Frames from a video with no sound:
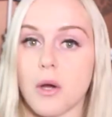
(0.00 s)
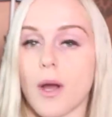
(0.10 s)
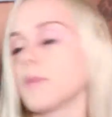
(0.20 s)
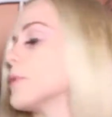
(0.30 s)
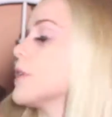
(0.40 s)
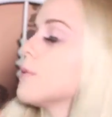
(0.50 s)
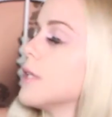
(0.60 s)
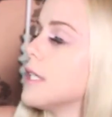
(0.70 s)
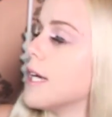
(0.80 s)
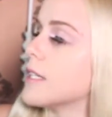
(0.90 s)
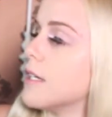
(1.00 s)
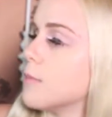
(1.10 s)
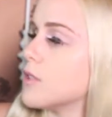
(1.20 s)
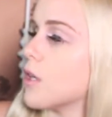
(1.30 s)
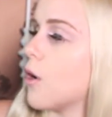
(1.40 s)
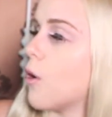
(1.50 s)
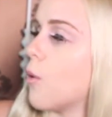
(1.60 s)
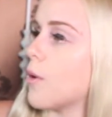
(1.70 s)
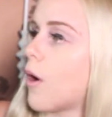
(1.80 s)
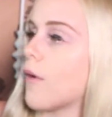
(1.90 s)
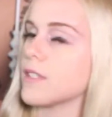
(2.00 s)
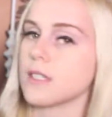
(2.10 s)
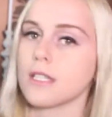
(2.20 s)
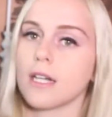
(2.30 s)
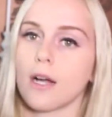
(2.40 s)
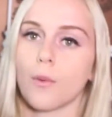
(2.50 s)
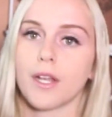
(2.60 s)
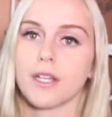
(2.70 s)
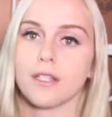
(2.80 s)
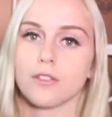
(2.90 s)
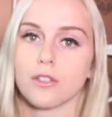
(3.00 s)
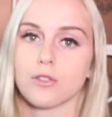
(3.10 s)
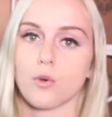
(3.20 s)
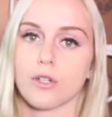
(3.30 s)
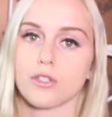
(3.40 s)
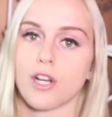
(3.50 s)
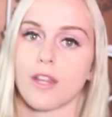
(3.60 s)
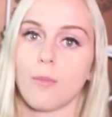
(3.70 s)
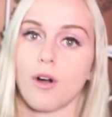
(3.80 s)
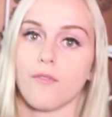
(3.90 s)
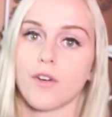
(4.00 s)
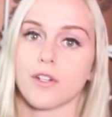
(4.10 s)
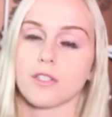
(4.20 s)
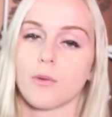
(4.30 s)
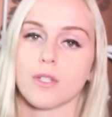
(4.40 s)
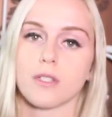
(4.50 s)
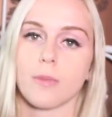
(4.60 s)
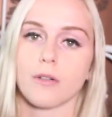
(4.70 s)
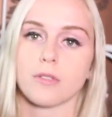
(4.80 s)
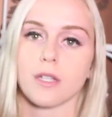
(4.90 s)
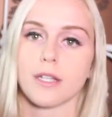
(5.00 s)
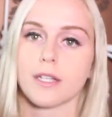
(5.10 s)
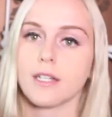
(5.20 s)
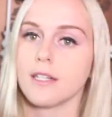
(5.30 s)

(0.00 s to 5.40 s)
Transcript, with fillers: know, I really like them. So obviously I went into the store to try them on first. I wasn't about to like